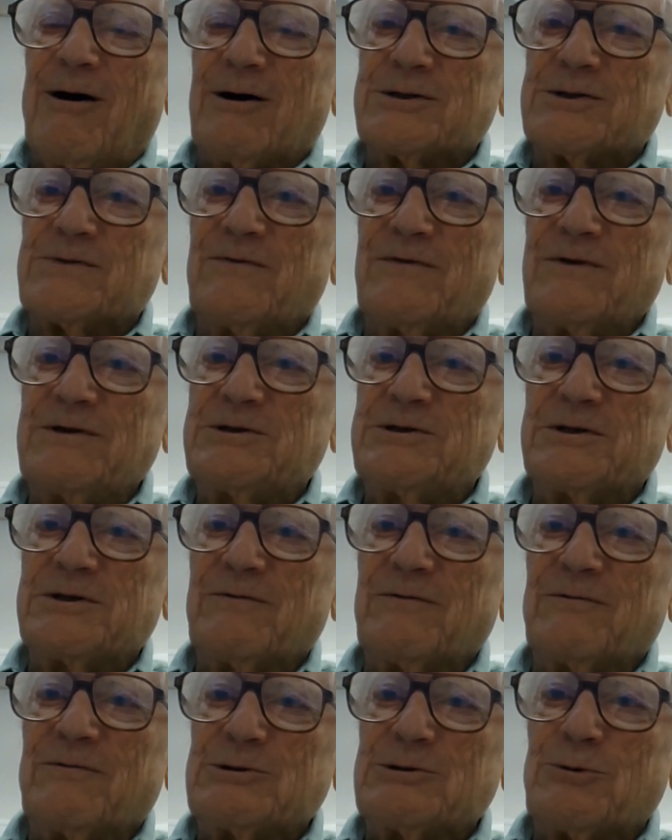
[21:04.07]
cost of each
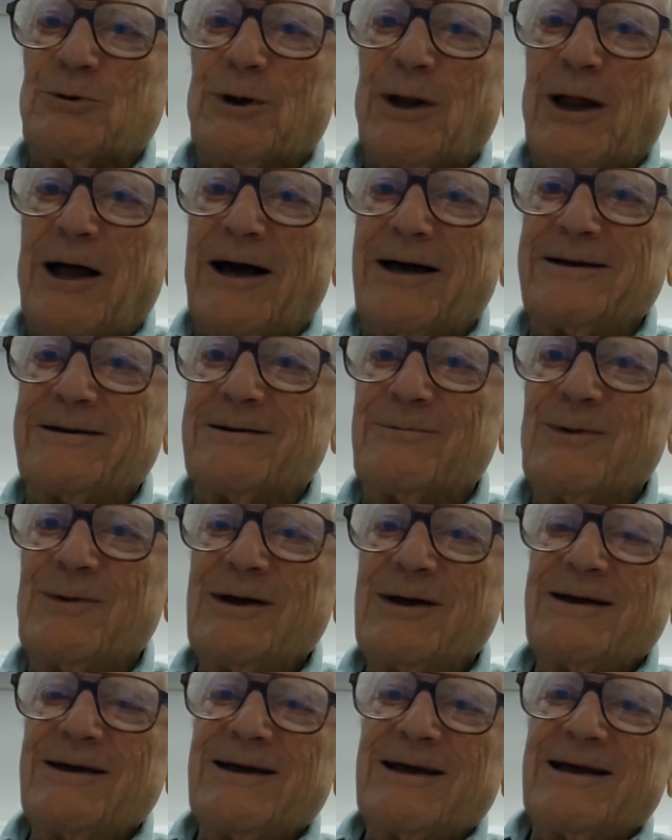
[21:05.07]
individual item.
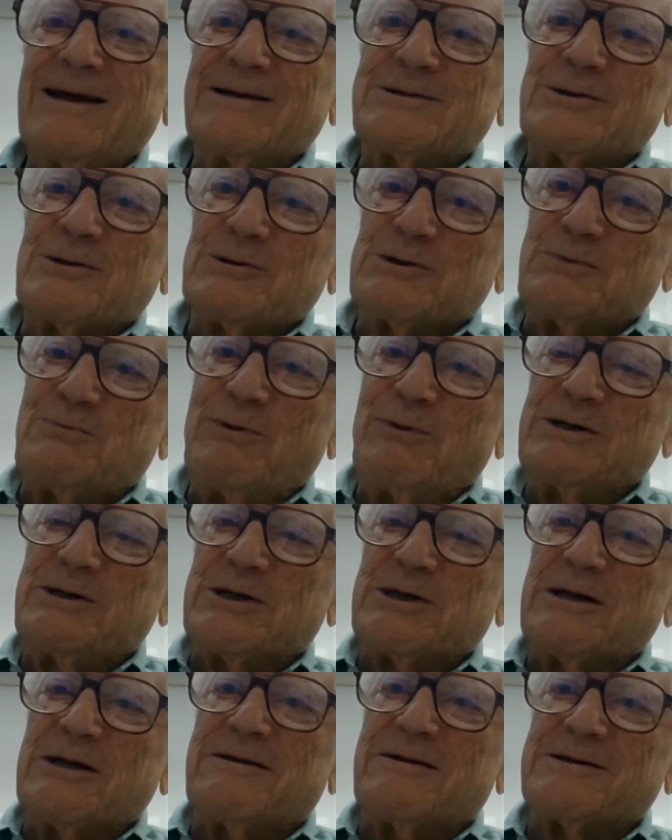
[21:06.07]
And so speech
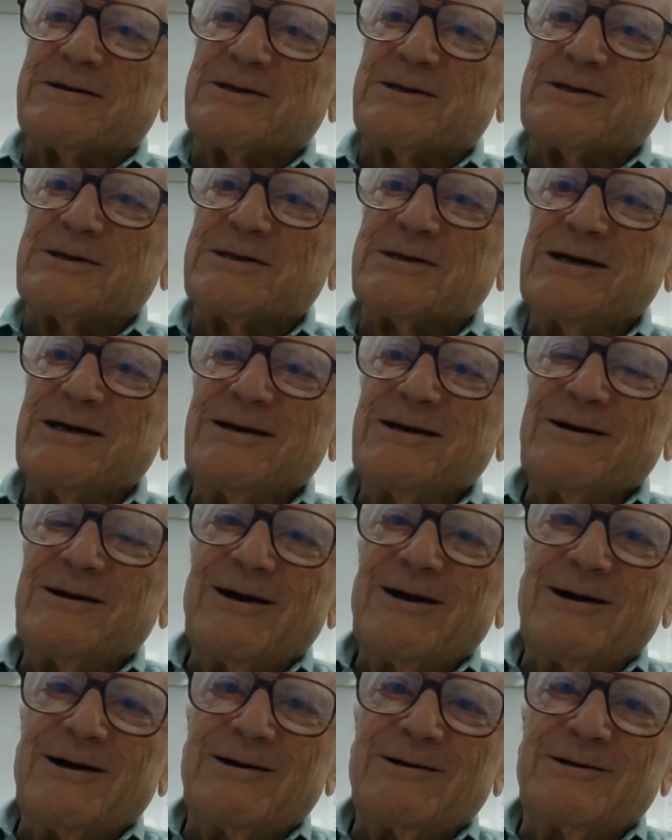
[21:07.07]
synthesis
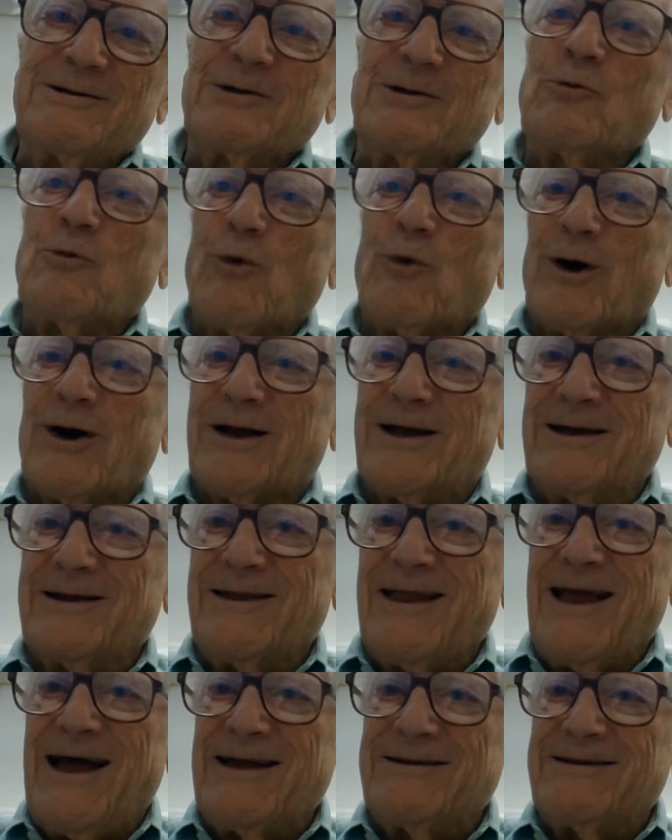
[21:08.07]
didn't work
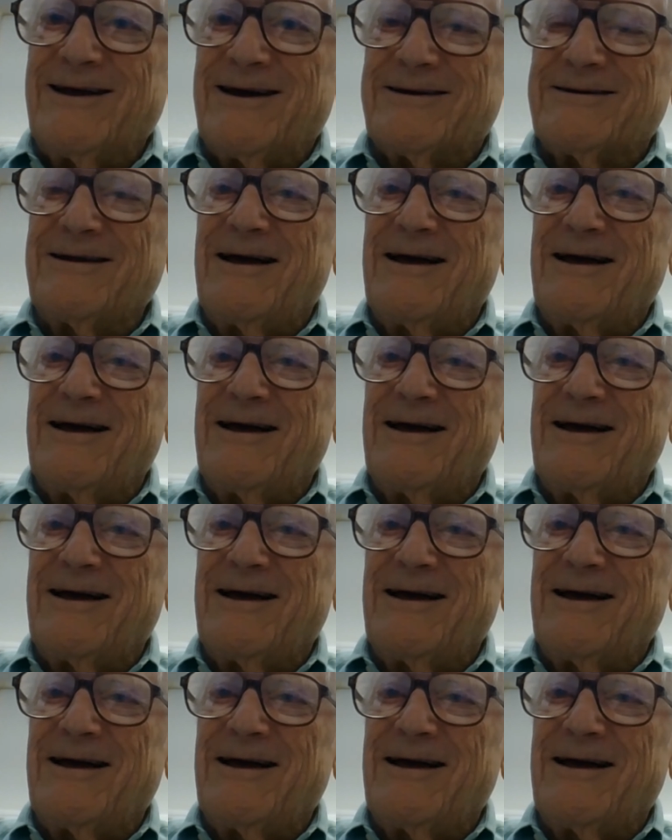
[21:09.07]
in that